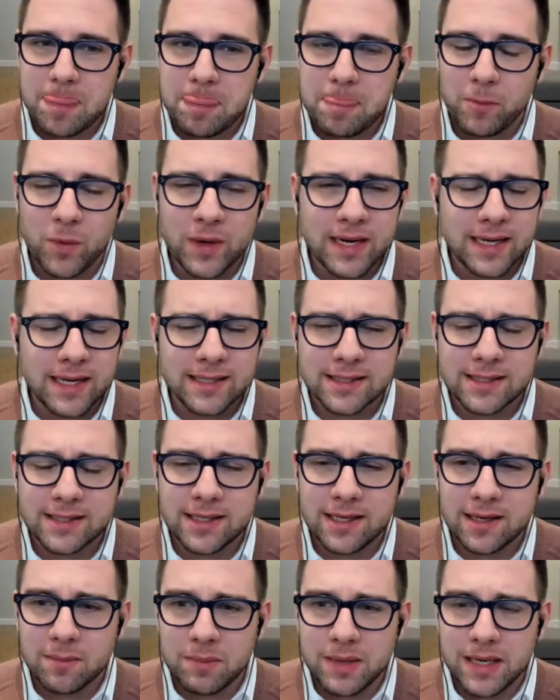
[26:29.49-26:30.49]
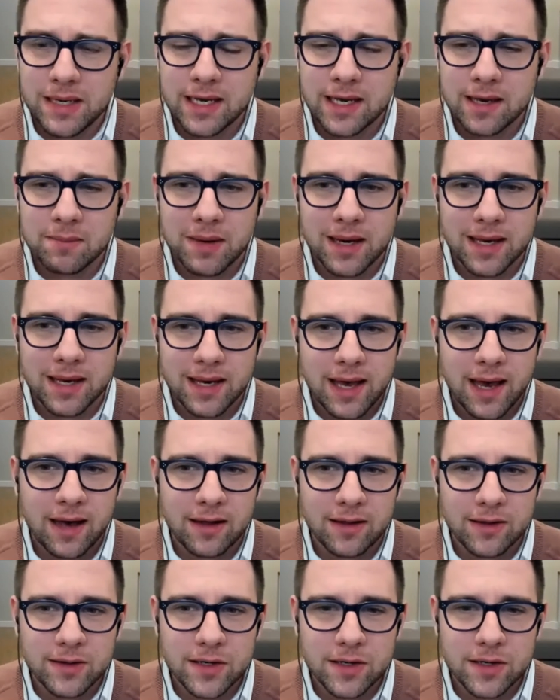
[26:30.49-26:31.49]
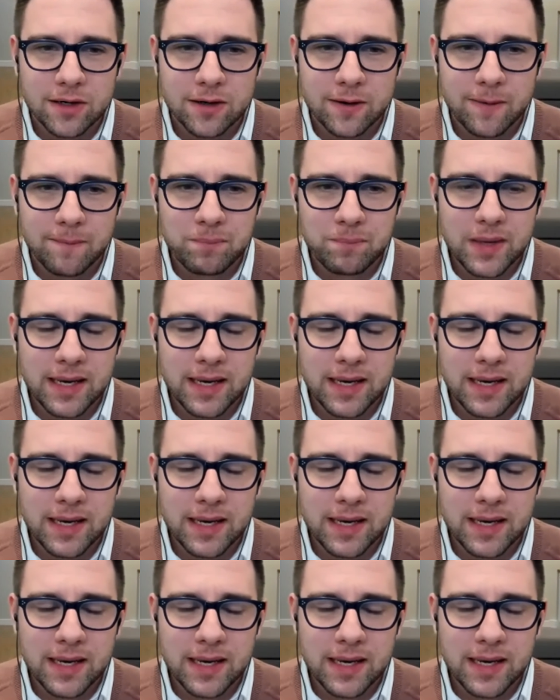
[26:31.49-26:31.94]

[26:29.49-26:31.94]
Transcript: when I see a meeting in my calendar